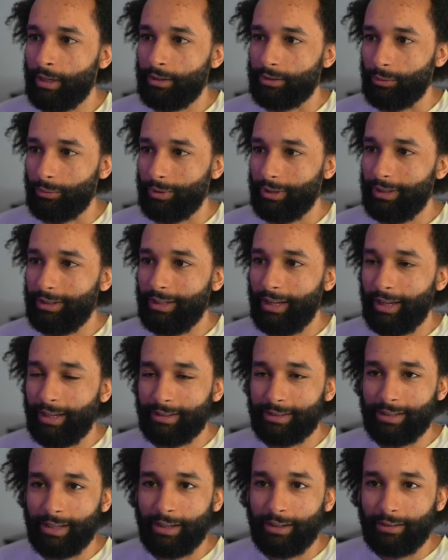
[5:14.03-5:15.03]
In the head
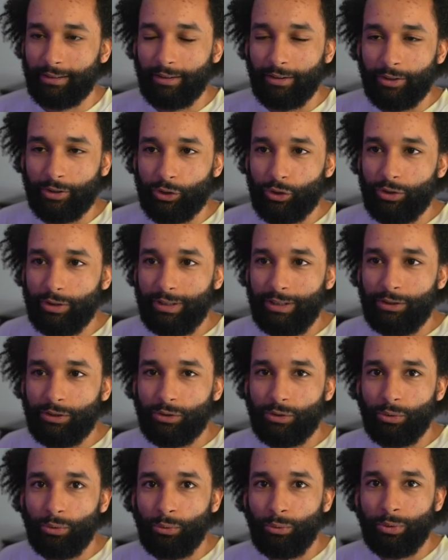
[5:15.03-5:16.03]
tag, there are these
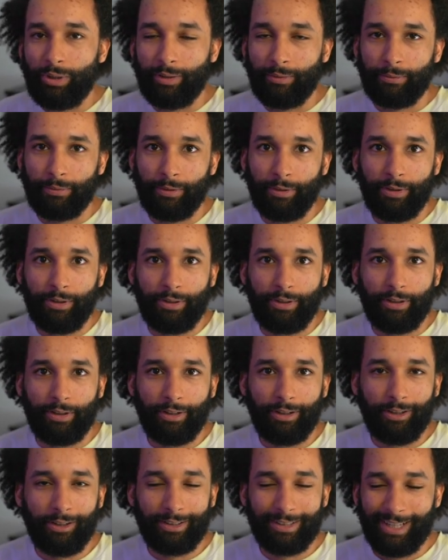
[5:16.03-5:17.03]
two different
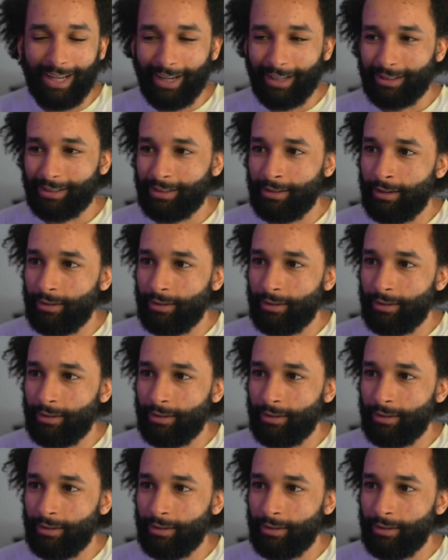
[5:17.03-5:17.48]
uh, tags.